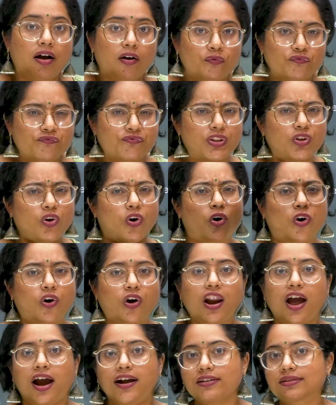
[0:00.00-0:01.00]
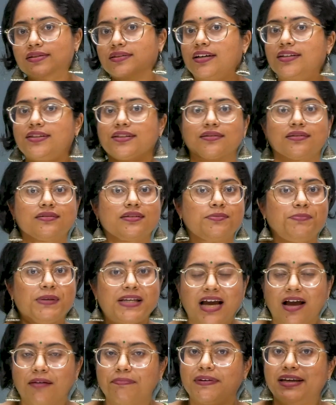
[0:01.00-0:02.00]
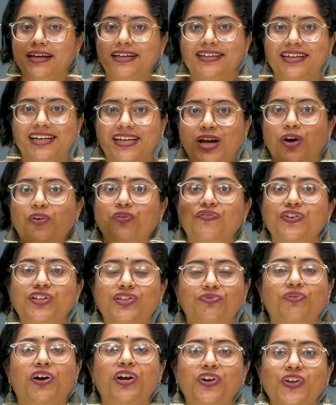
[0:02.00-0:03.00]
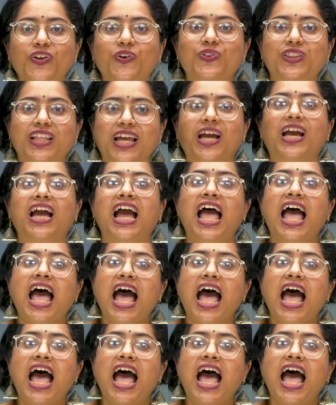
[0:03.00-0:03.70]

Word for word: uh, with all our discussion that has been happening till now which one do you think